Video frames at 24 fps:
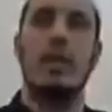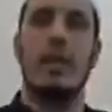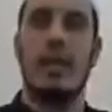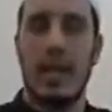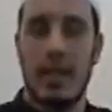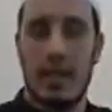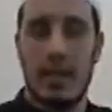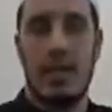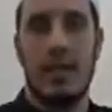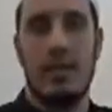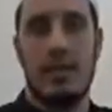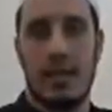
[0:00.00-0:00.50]

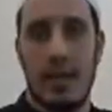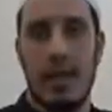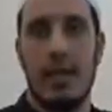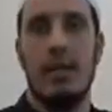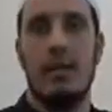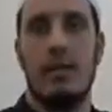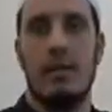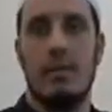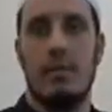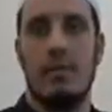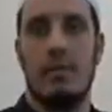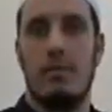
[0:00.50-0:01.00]
then that's
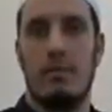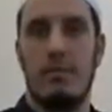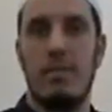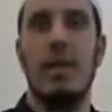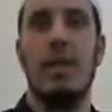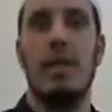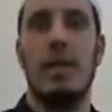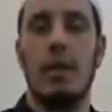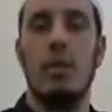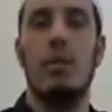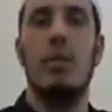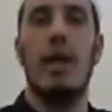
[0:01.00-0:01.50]
it.
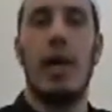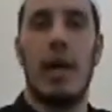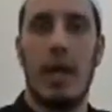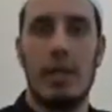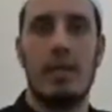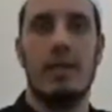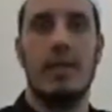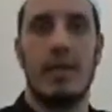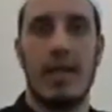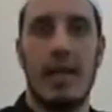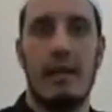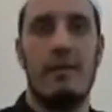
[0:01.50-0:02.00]
Meaning, we are
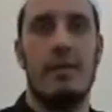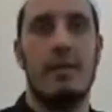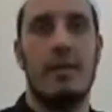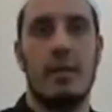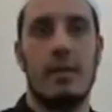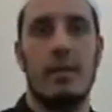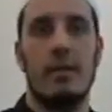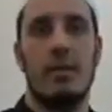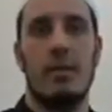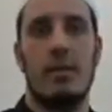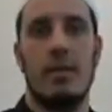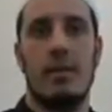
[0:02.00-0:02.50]
together
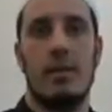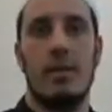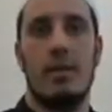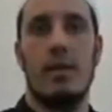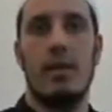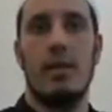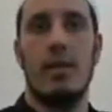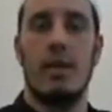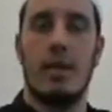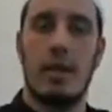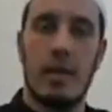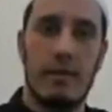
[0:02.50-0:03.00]
then.
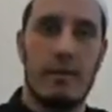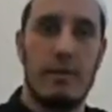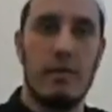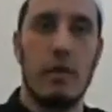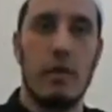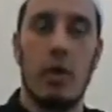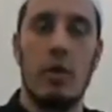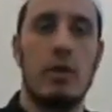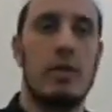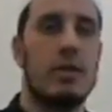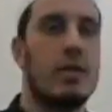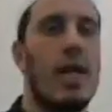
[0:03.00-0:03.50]
If
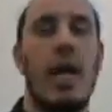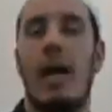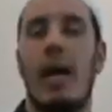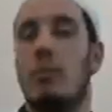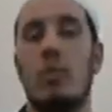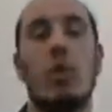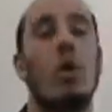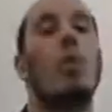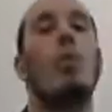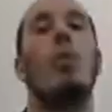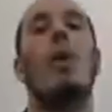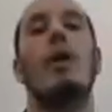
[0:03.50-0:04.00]
not, I'm
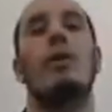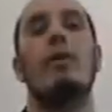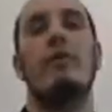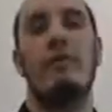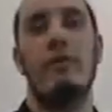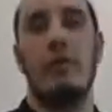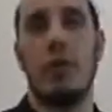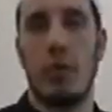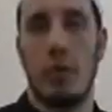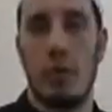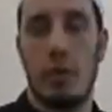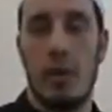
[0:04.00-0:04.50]
not one
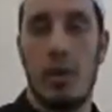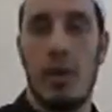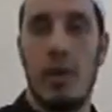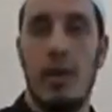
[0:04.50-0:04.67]
of you.